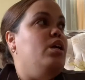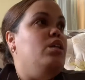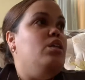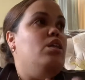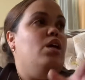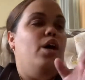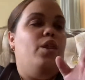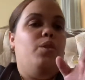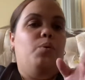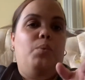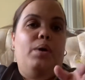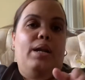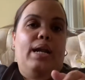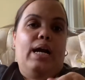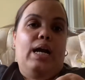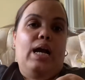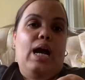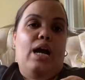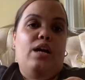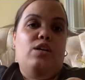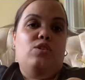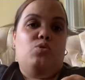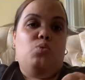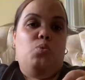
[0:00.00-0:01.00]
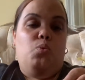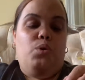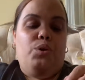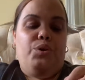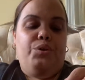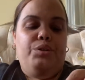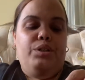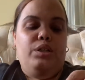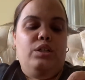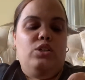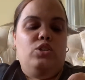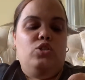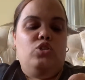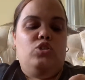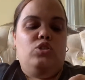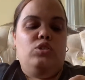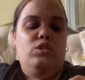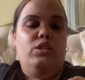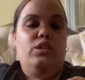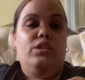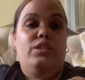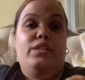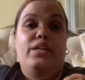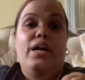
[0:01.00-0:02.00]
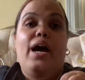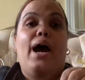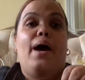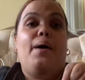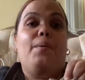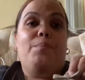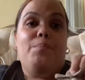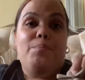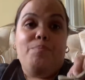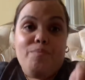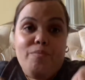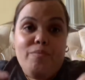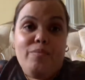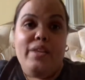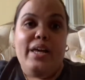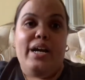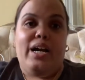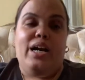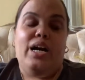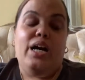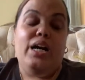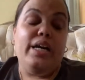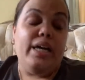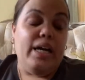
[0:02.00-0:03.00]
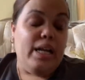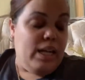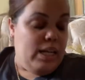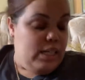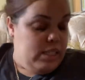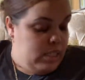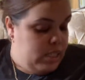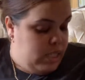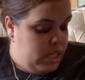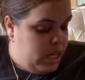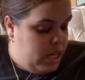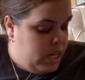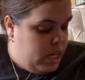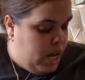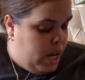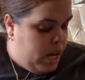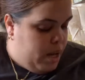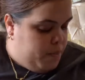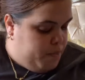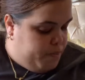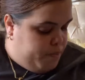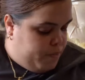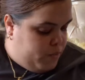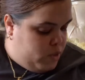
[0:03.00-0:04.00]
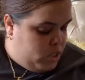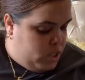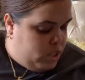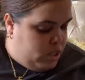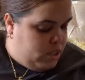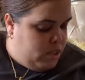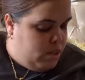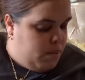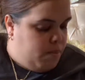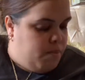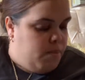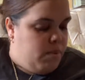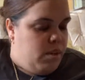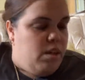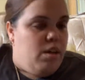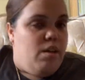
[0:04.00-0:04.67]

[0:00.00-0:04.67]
The other one I got is orange. I like again I said I took some